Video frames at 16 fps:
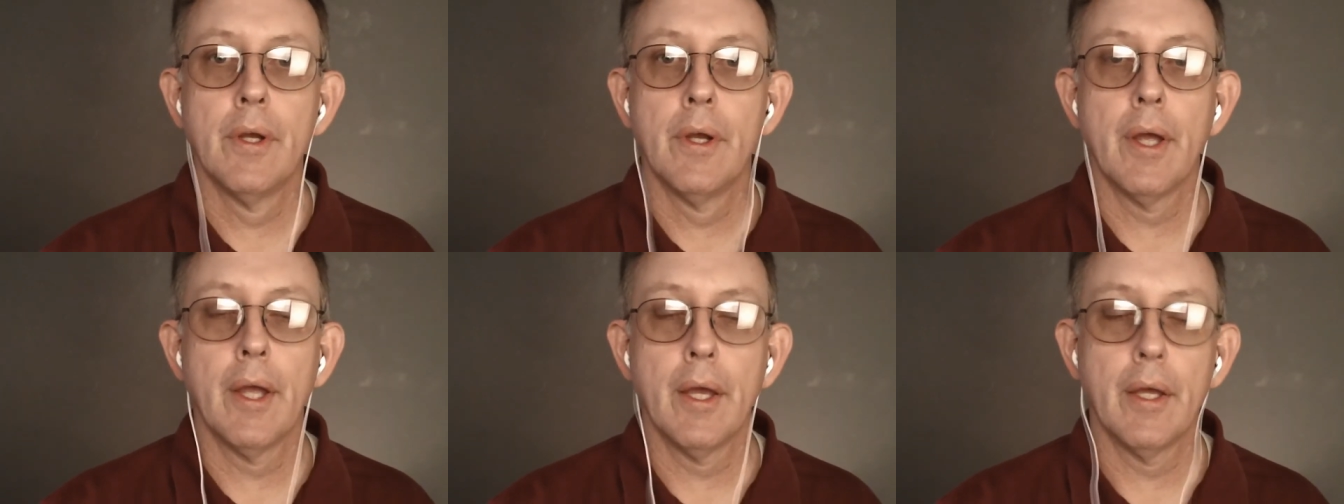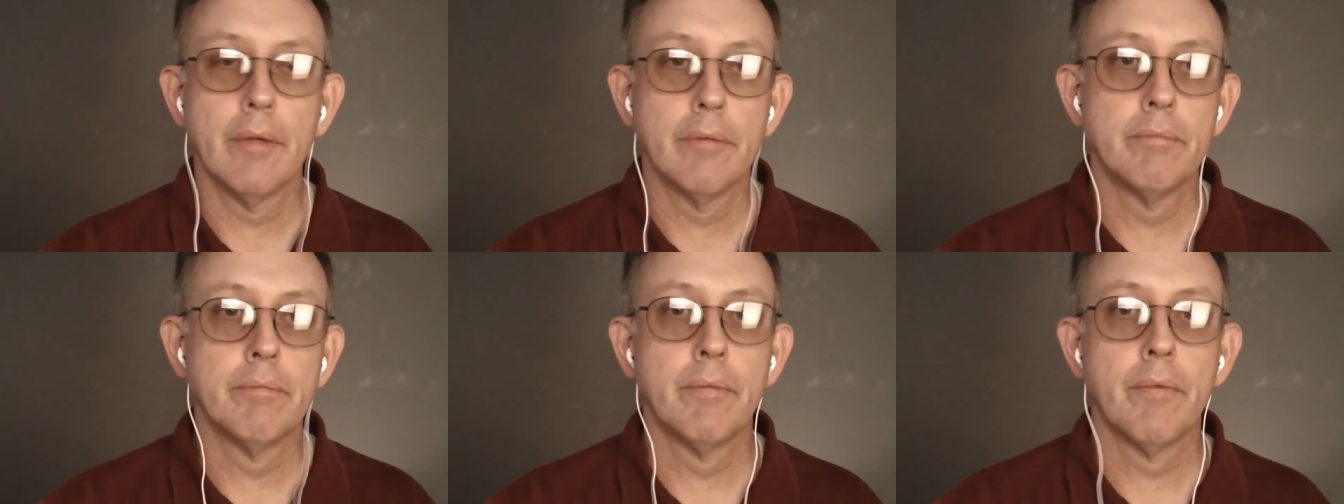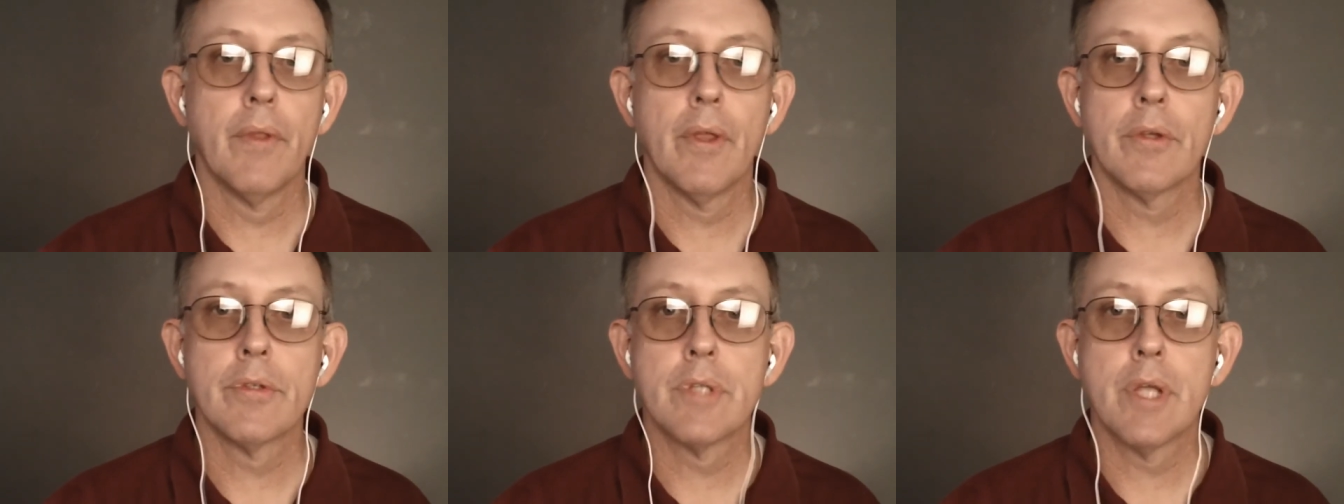and
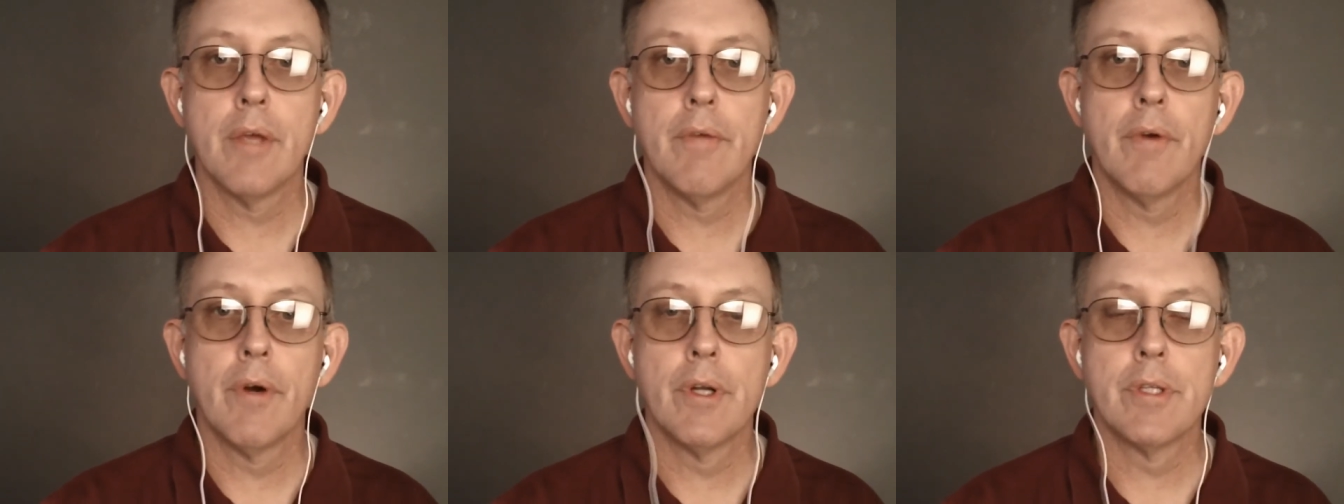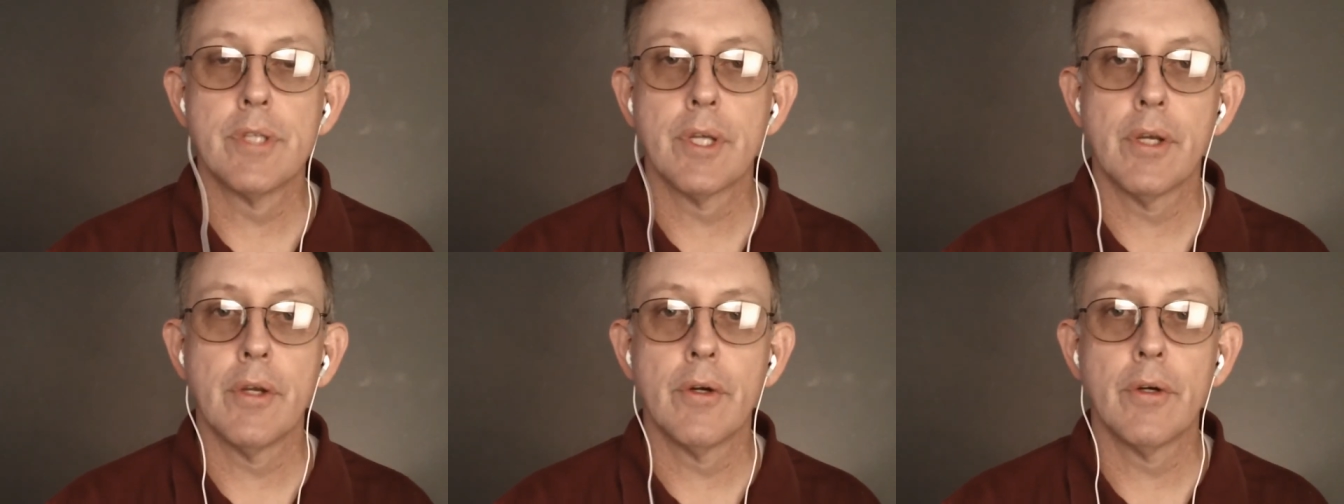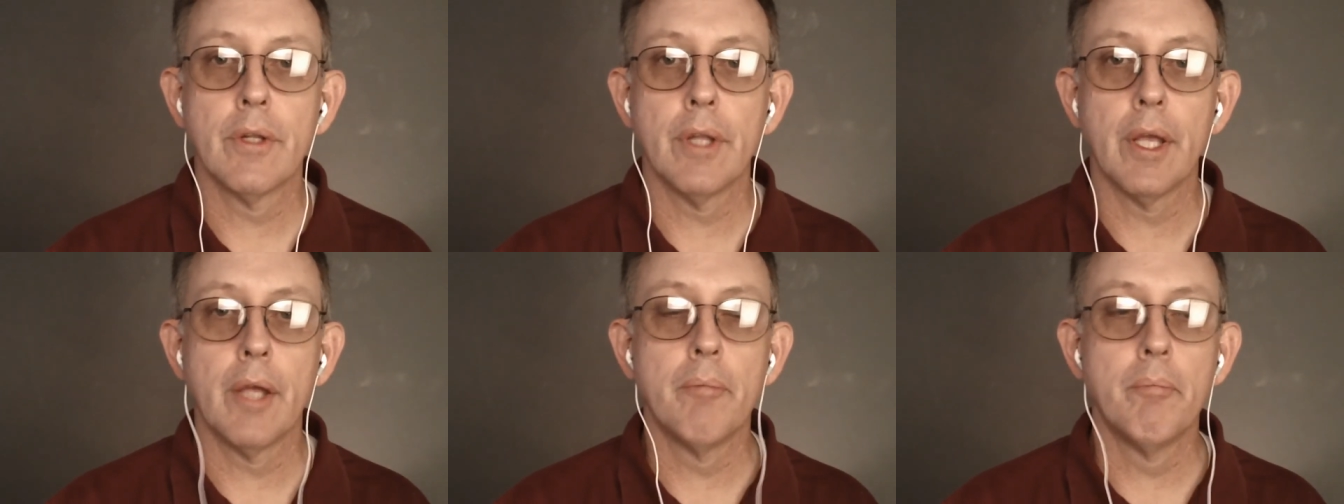they'll stay very
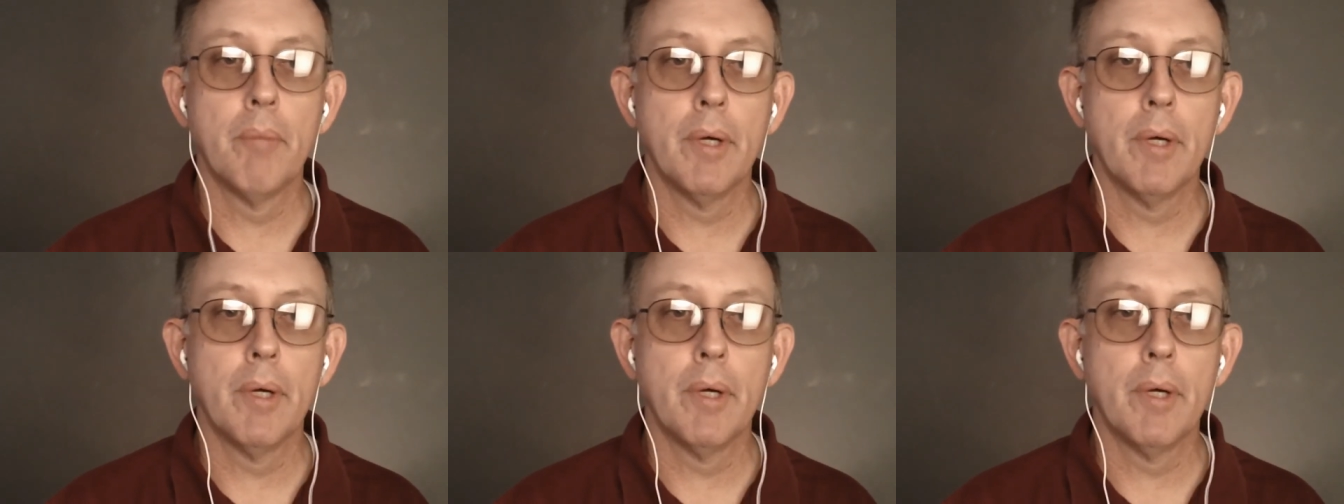securely.